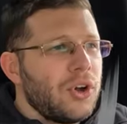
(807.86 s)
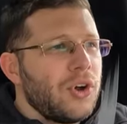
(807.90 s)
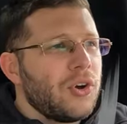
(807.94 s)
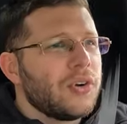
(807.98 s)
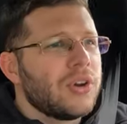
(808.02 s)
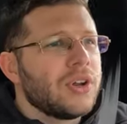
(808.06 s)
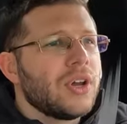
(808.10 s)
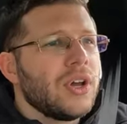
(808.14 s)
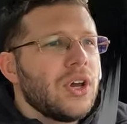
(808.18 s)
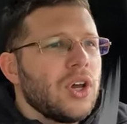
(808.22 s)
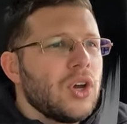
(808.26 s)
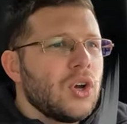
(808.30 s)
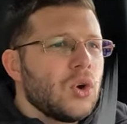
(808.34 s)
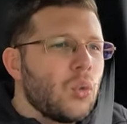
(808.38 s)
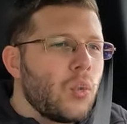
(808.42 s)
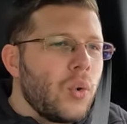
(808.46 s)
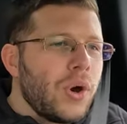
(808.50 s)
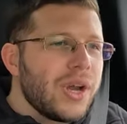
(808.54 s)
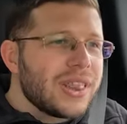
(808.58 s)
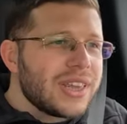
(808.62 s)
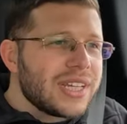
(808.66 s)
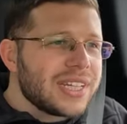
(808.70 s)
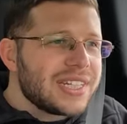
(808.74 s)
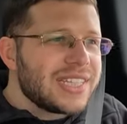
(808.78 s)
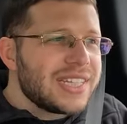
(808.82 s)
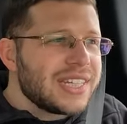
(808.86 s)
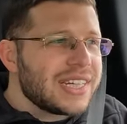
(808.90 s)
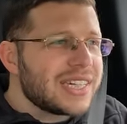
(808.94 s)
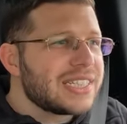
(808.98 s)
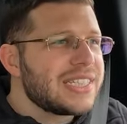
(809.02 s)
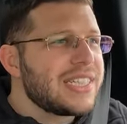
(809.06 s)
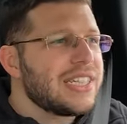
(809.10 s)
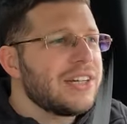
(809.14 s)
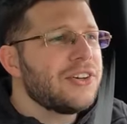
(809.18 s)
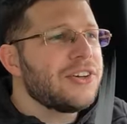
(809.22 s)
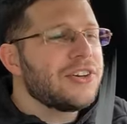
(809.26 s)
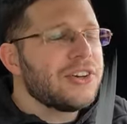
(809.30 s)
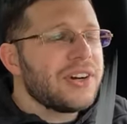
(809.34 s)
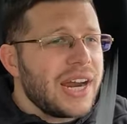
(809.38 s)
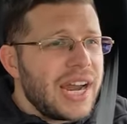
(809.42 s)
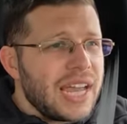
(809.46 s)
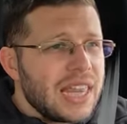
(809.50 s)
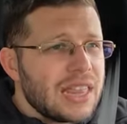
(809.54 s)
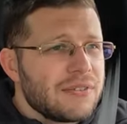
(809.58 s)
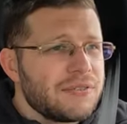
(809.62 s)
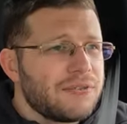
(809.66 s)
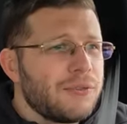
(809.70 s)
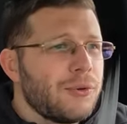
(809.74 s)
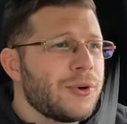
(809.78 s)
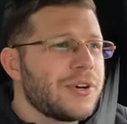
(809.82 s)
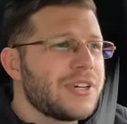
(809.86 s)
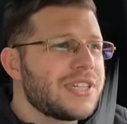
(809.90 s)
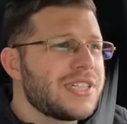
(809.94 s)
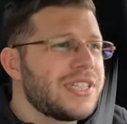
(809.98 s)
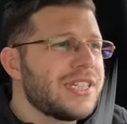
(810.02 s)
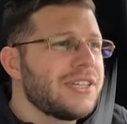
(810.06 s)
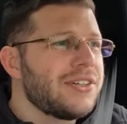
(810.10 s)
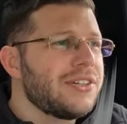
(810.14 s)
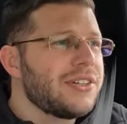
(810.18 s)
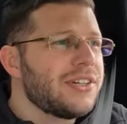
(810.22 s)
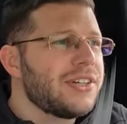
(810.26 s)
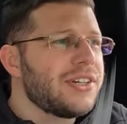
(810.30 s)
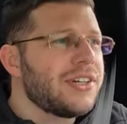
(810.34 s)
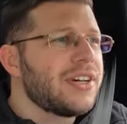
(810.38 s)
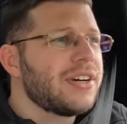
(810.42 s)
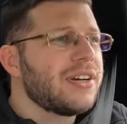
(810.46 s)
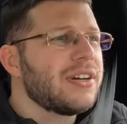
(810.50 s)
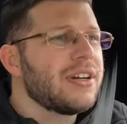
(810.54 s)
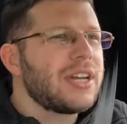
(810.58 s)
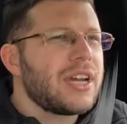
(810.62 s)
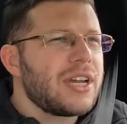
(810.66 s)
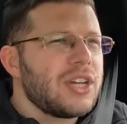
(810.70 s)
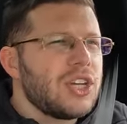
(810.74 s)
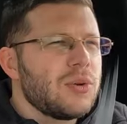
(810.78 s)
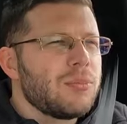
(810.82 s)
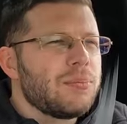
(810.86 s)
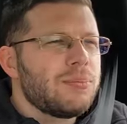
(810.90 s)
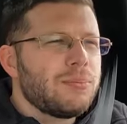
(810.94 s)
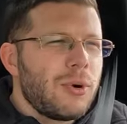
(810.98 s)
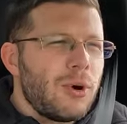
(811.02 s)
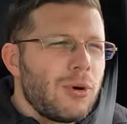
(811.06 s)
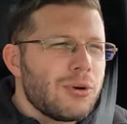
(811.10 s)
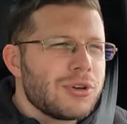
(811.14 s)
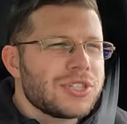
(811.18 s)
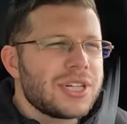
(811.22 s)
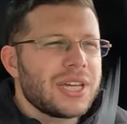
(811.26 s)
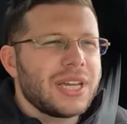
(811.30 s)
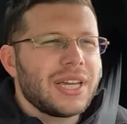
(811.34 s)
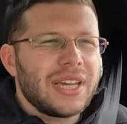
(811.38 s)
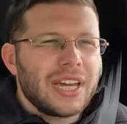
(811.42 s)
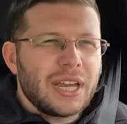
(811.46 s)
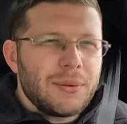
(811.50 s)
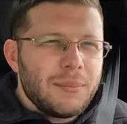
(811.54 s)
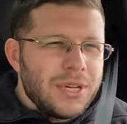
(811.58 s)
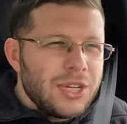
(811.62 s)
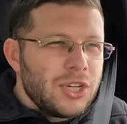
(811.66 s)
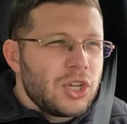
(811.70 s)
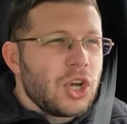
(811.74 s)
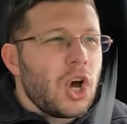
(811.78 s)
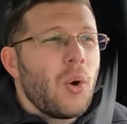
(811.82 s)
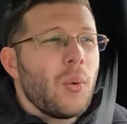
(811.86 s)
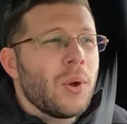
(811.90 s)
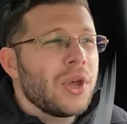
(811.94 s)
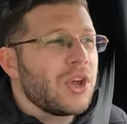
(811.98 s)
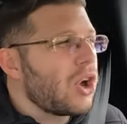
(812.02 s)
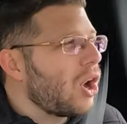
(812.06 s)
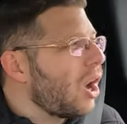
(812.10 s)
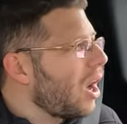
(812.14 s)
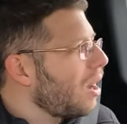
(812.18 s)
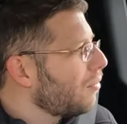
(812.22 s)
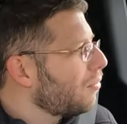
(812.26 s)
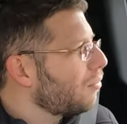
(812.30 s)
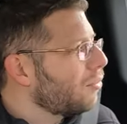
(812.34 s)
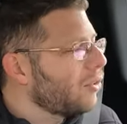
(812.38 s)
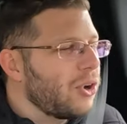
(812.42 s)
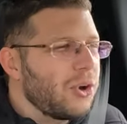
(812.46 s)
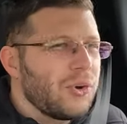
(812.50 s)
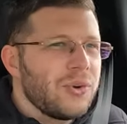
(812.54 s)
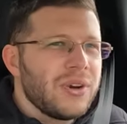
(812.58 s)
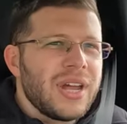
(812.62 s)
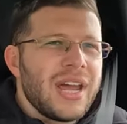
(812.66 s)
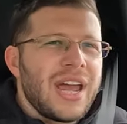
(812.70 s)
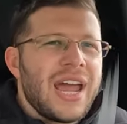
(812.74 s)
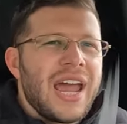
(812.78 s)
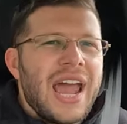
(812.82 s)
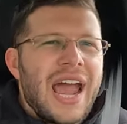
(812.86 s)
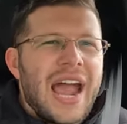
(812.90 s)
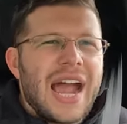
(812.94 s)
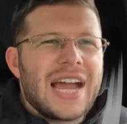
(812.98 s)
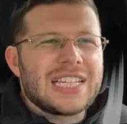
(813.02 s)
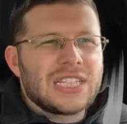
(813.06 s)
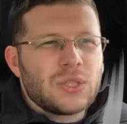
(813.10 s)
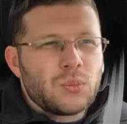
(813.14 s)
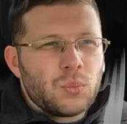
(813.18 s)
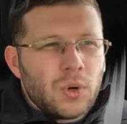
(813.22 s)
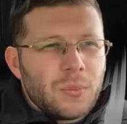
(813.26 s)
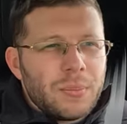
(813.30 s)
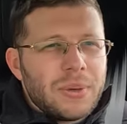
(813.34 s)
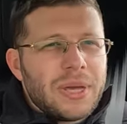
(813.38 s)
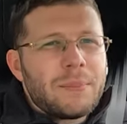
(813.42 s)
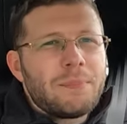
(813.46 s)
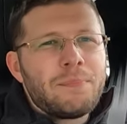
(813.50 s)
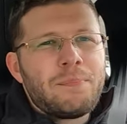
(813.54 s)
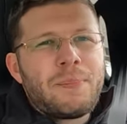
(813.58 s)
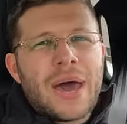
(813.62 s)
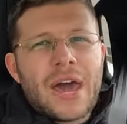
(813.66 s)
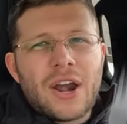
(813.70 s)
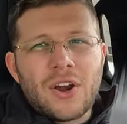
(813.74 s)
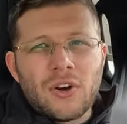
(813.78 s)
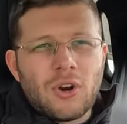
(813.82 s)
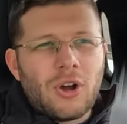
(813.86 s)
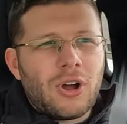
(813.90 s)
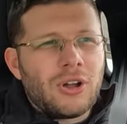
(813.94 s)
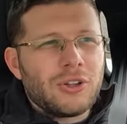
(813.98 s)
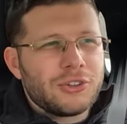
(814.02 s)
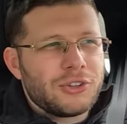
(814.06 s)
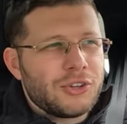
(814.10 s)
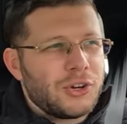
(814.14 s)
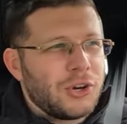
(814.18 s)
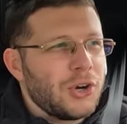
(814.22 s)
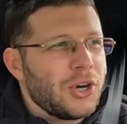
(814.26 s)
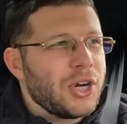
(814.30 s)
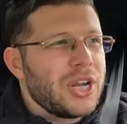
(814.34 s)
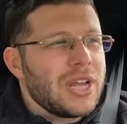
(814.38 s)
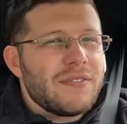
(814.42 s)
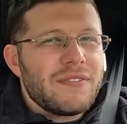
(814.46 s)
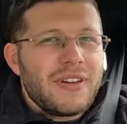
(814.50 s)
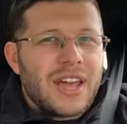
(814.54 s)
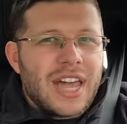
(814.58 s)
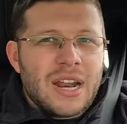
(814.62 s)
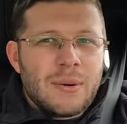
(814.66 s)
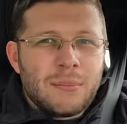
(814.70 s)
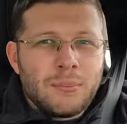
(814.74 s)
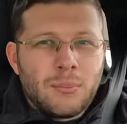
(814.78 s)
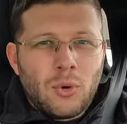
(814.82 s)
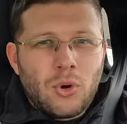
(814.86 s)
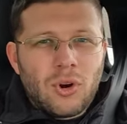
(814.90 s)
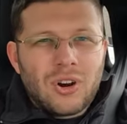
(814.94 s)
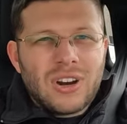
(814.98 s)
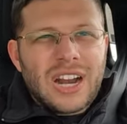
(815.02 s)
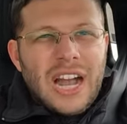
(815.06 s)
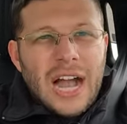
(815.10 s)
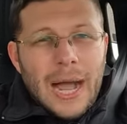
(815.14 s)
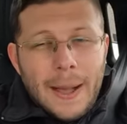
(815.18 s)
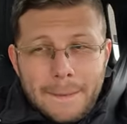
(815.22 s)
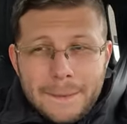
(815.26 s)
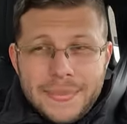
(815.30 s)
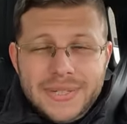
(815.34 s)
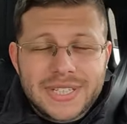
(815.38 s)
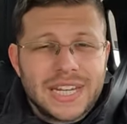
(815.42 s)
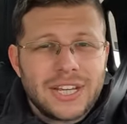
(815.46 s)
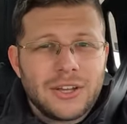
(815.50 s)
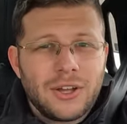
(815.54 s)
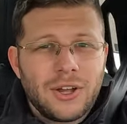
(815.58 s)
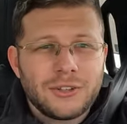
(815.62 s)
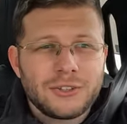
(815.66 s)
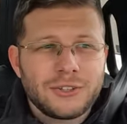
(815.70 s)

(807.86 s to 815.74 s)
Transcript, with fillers: road with the six cylinder and the four cylinder, you're most likely going to be going off road as it will be a better alternative and a more upscale